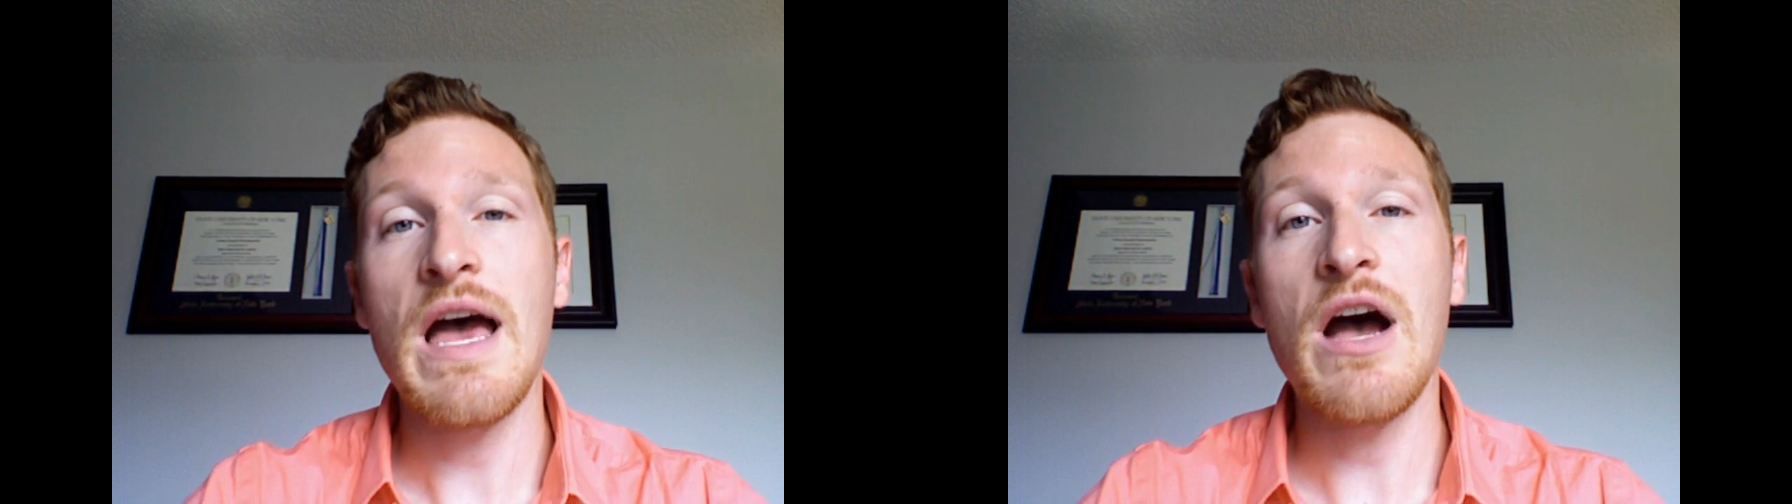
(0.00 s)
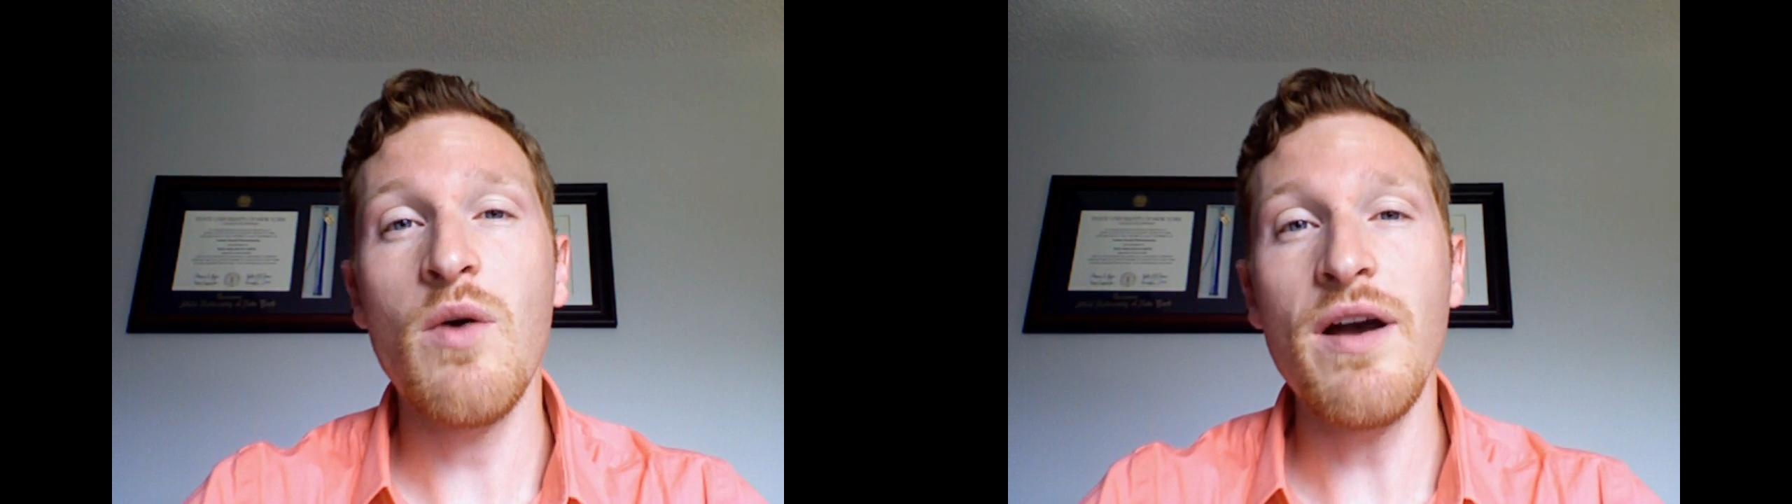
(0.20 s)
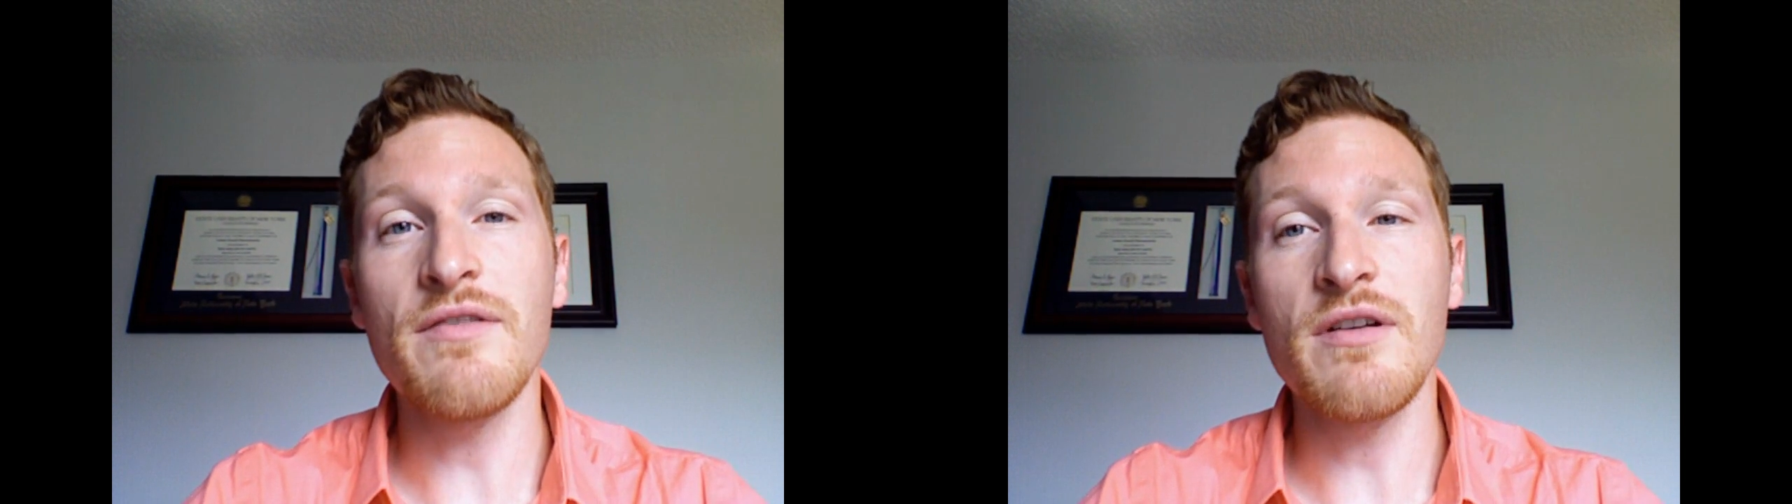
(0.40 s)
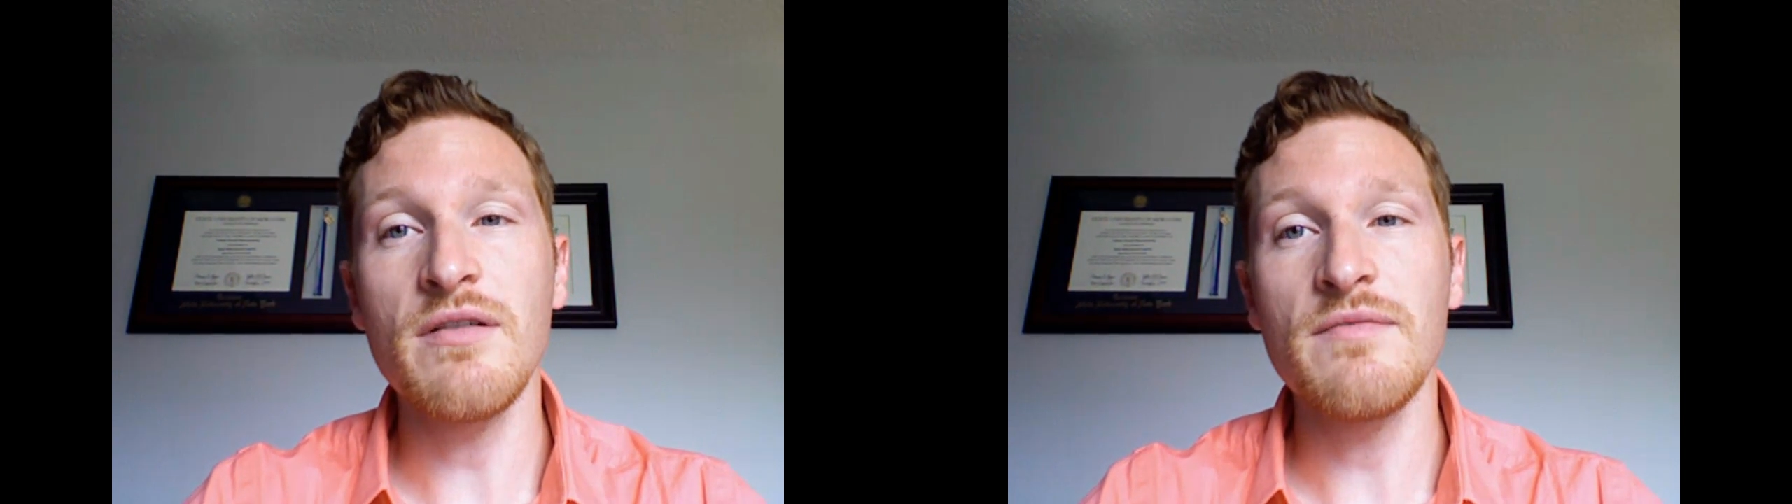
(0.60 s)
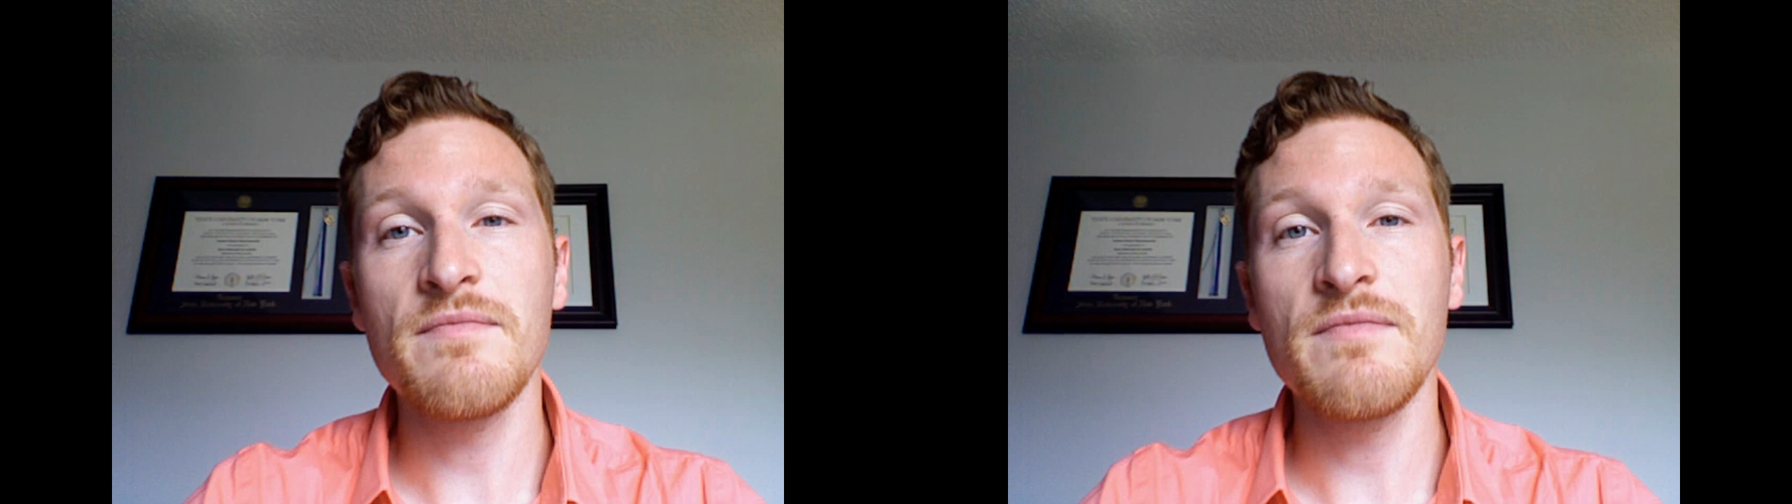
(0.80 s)

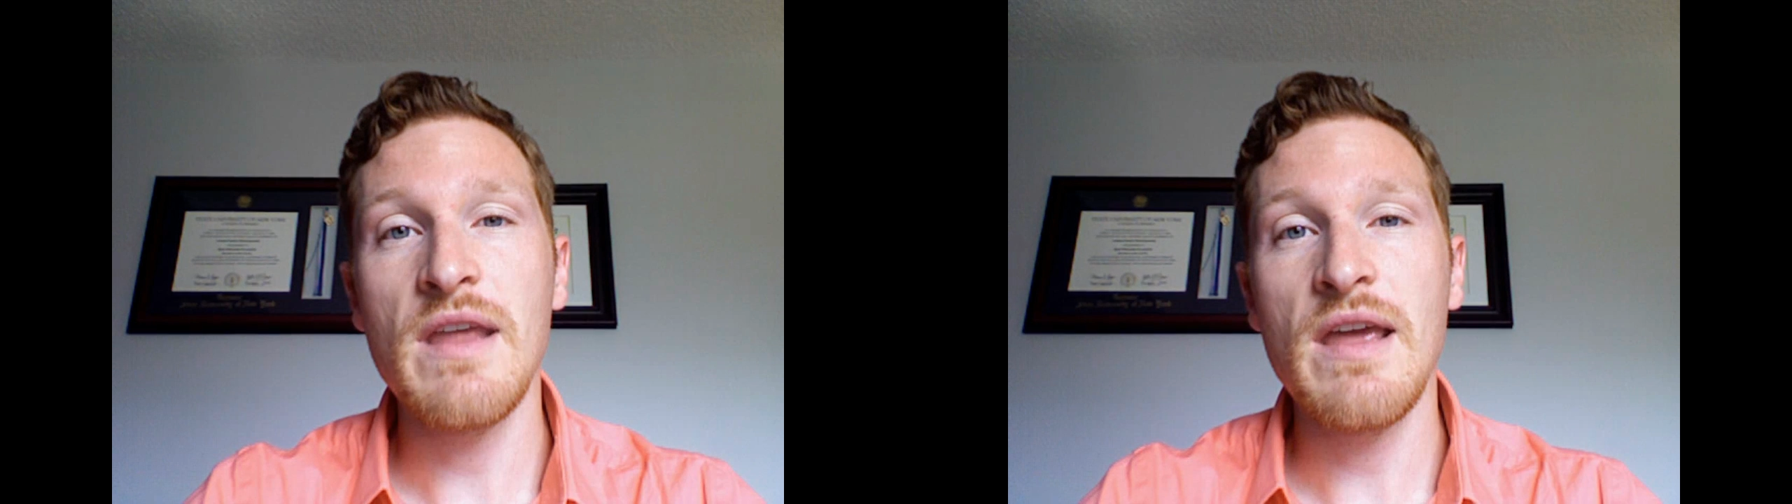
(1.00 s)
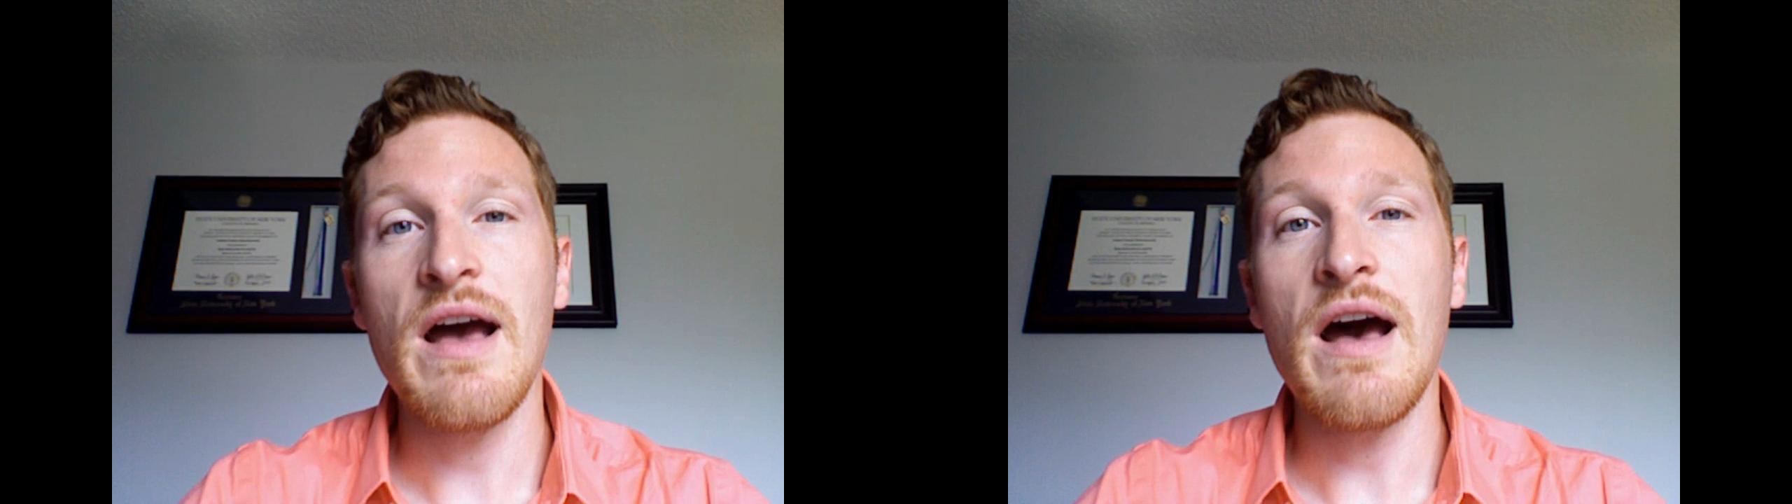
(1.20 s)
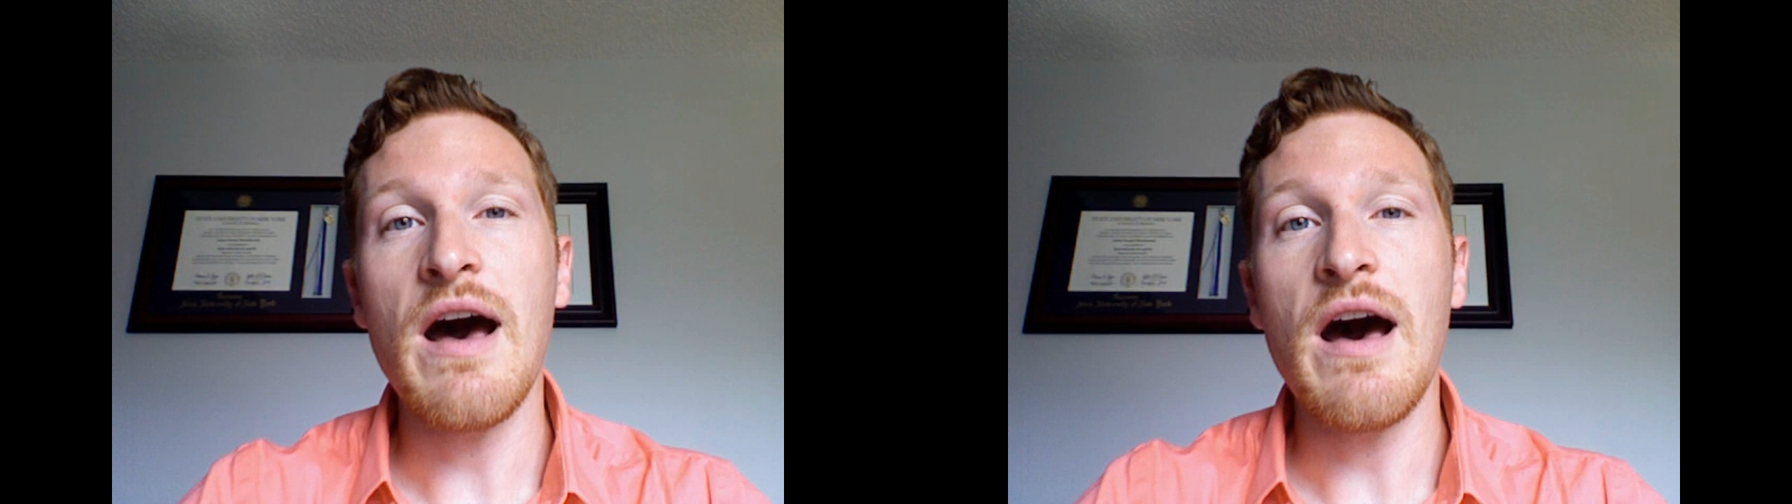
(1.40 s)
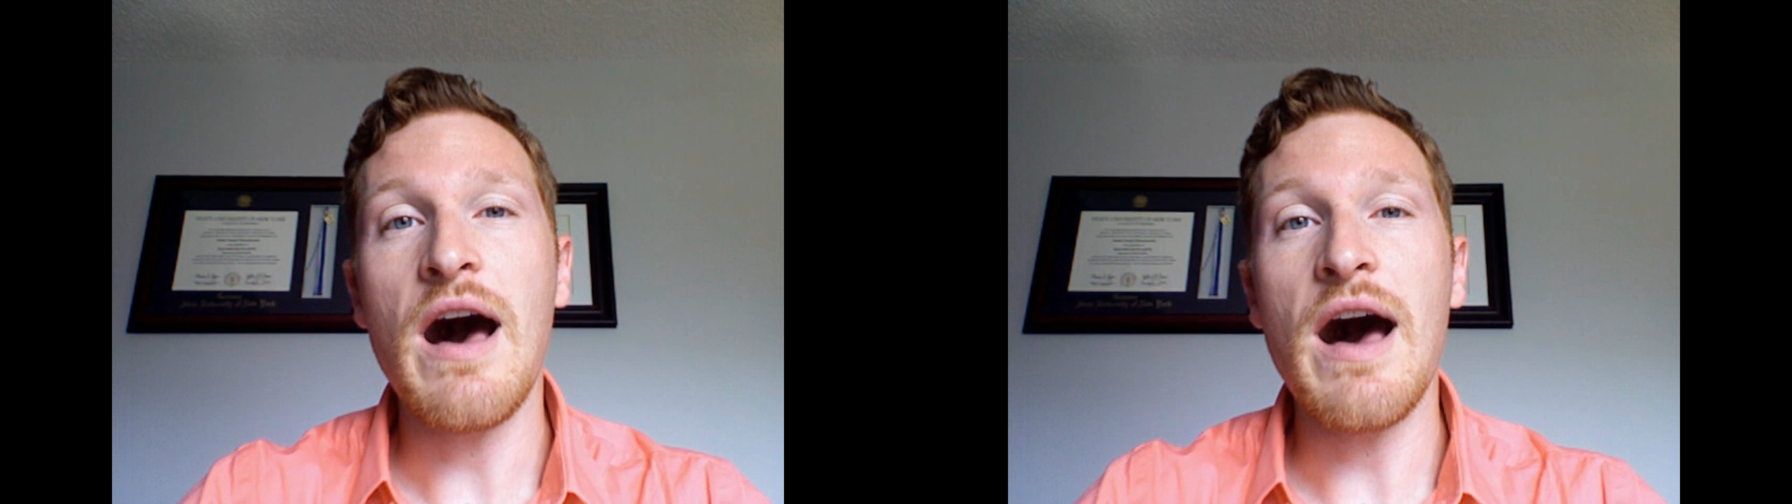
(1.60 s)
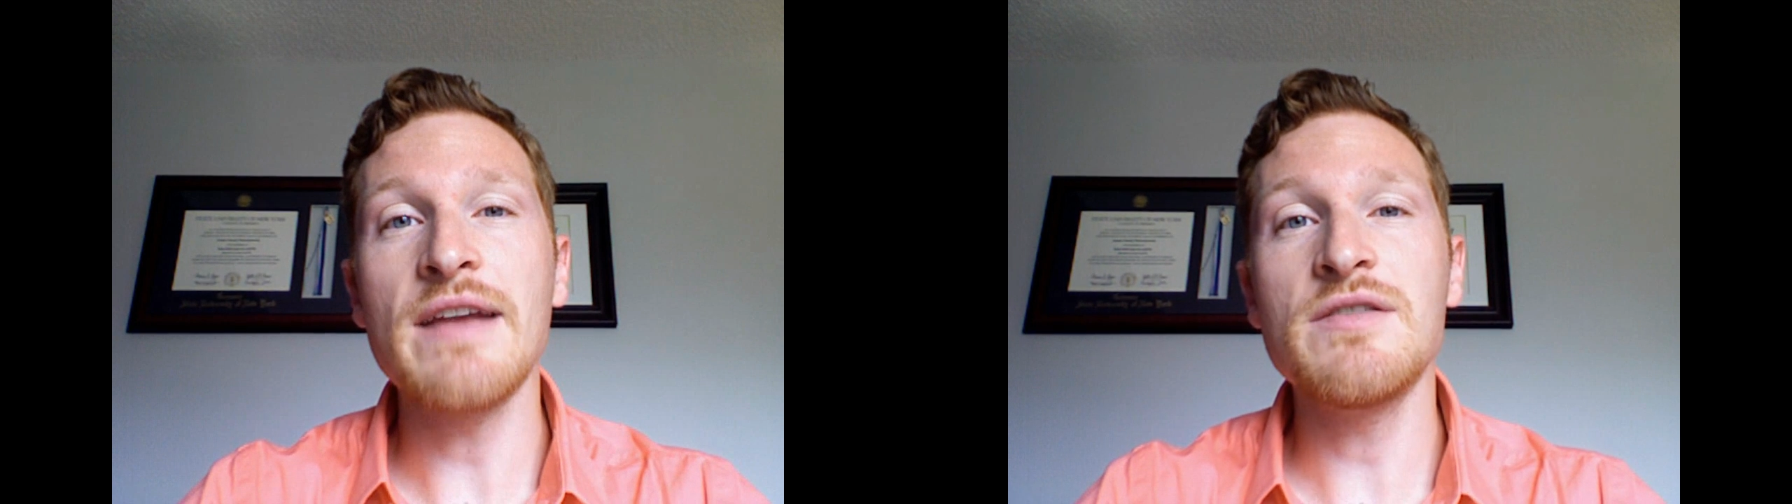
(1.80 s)
However,
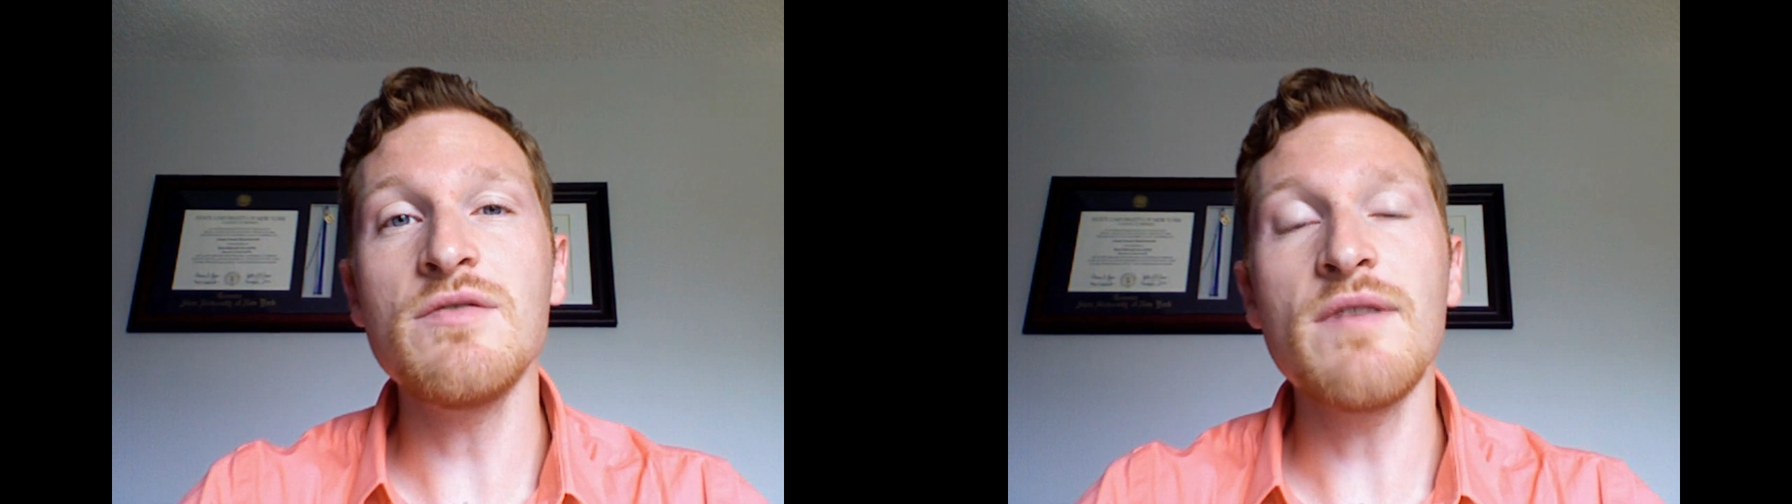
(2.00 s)
I do